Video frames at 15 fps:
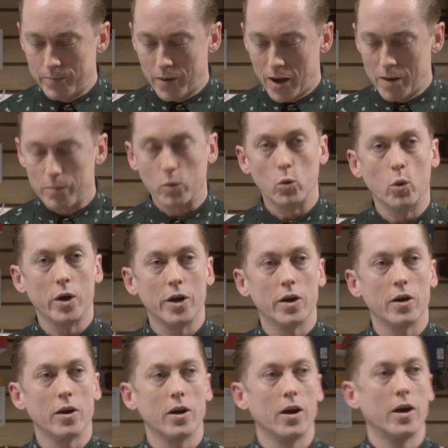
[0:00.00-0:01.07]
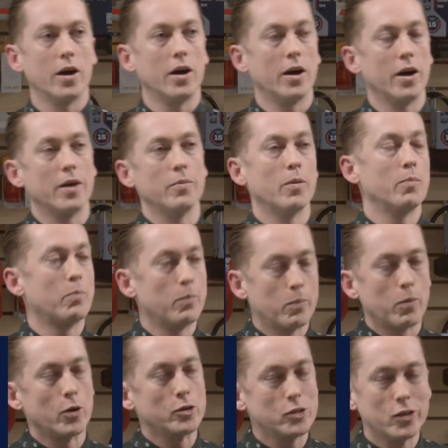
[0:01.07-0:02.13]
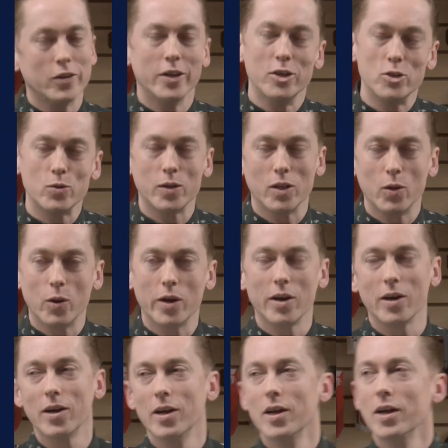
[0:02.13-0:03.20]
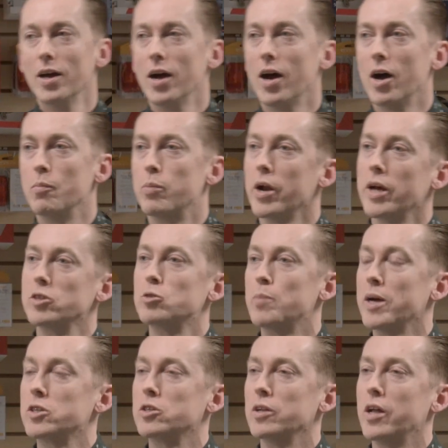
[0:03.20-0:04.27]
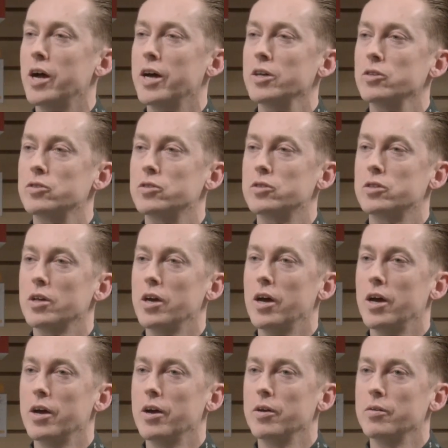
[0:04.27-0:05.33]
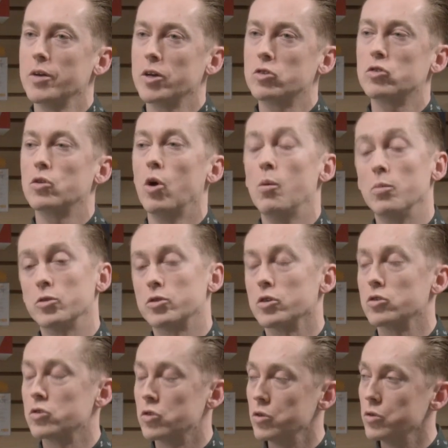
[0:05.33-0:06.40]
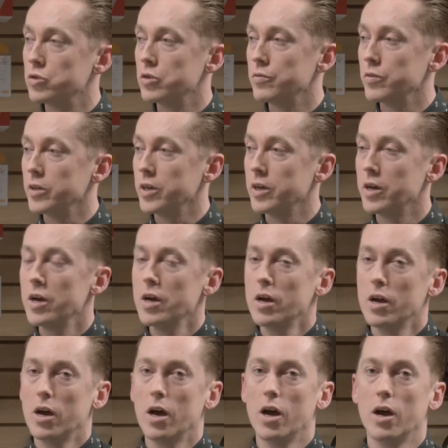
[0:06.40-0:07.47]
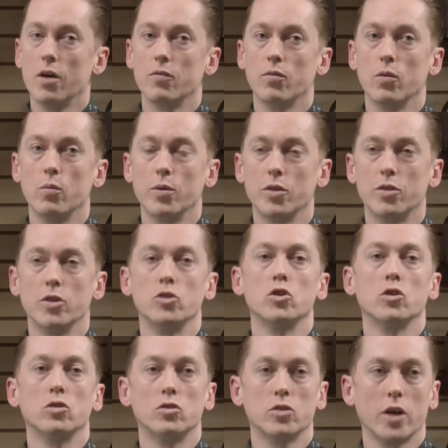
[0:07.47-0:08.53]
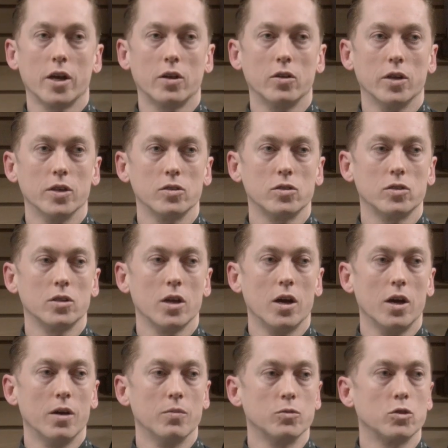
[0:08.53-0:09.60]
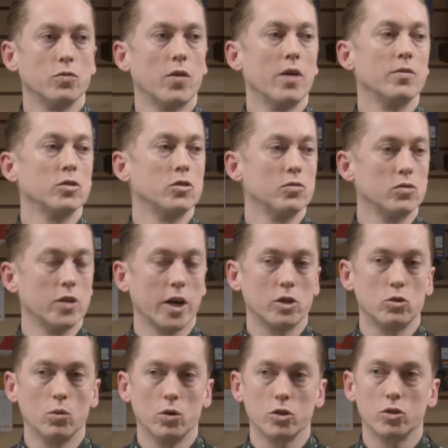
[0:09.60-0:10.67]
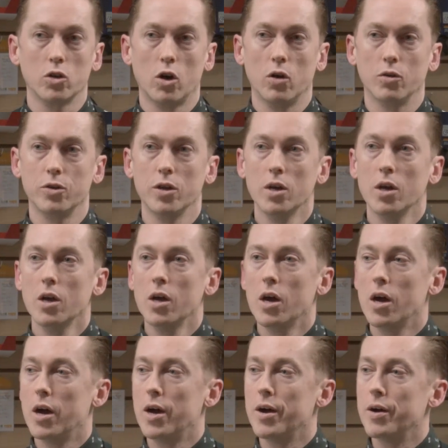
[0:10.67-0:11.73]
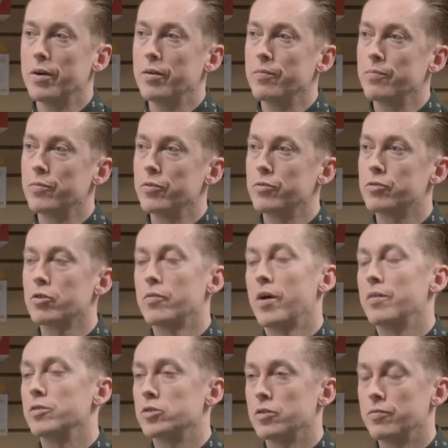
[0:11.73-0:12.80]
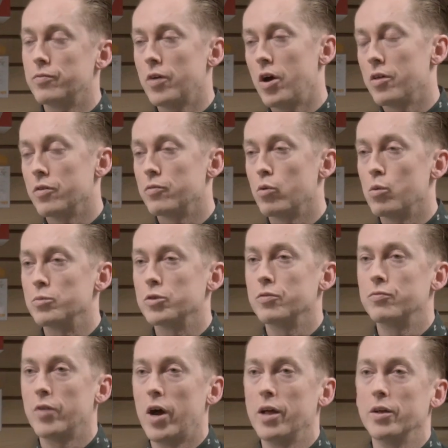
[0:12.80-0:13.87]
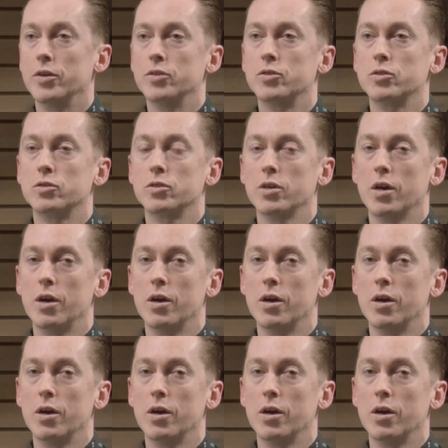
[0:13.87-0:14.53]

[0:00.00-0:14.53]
a lawyer, I'm a personal injury lawyer, but I specialize almost exclusively with injured cyclists, survivors of sexual assault, survivors of other forms of violence,